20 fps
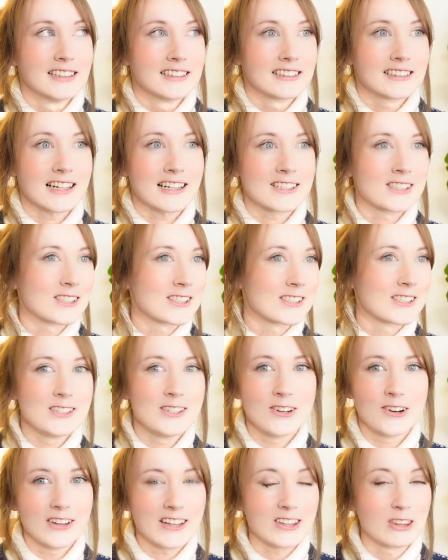That's, you
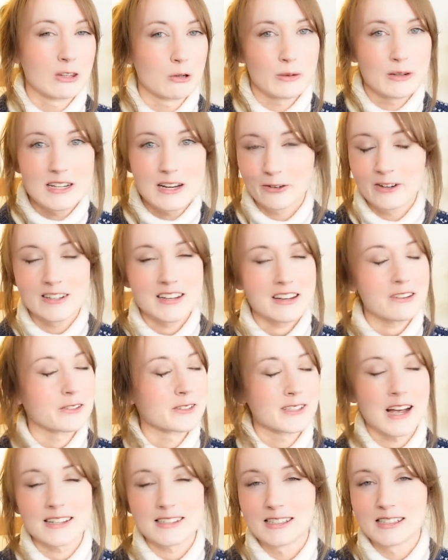know, like 3 different needle
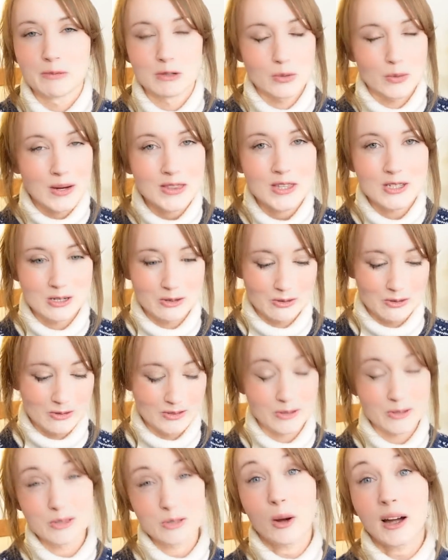sizes between the two.
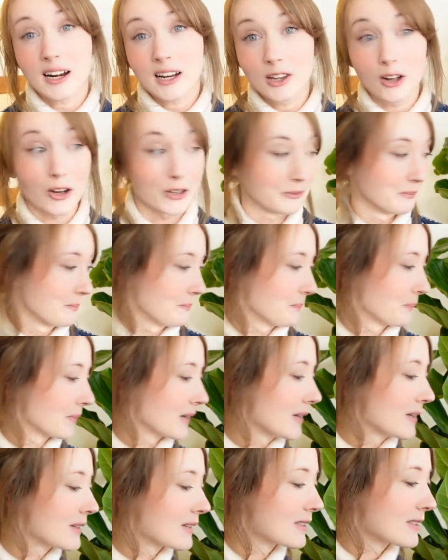So it's quite a lot.
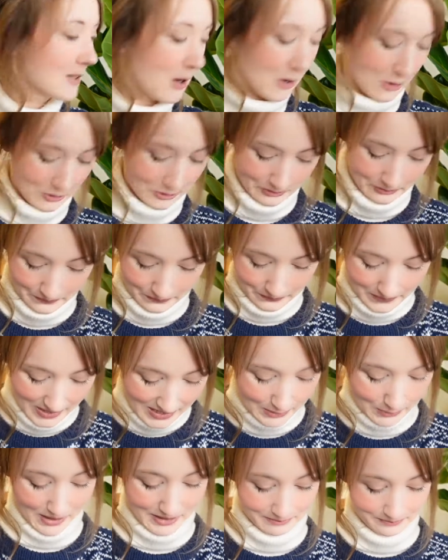So
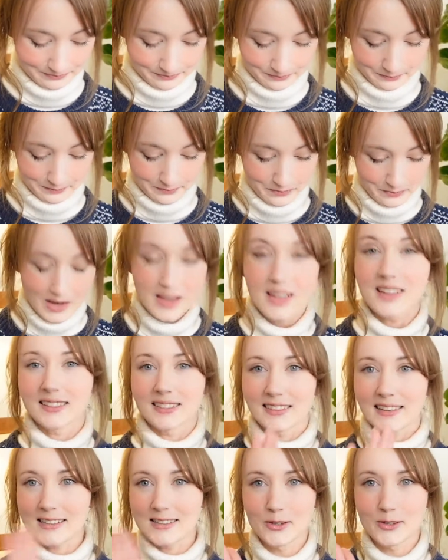anyway,
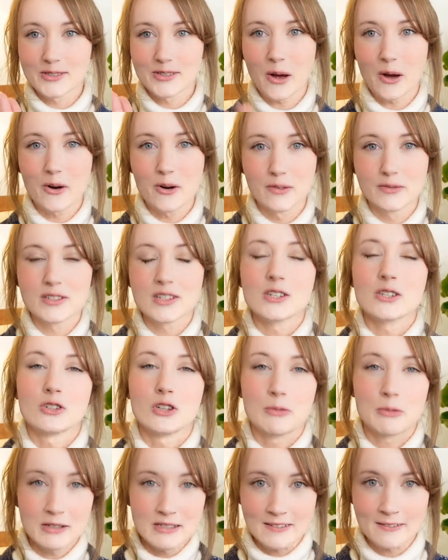that's all solved.
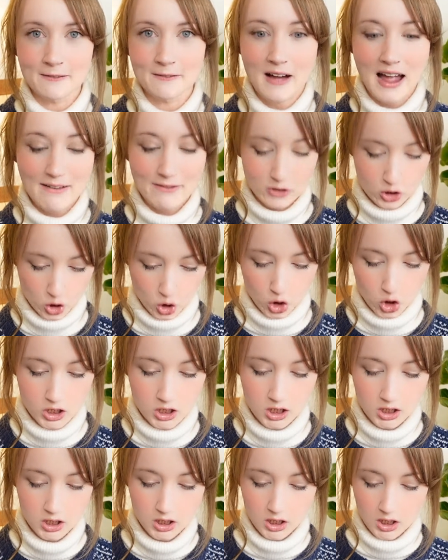2.75 is good.